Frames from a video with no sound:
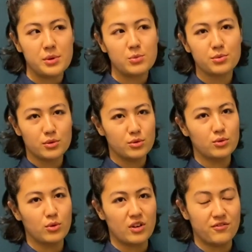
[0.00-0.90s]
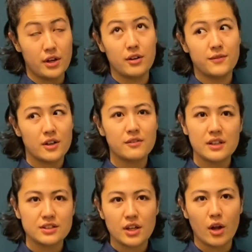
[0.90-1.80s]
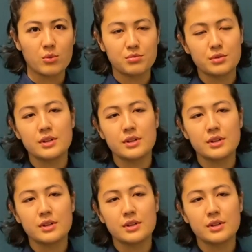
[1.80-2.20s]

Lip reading: people who are very, very willing to help.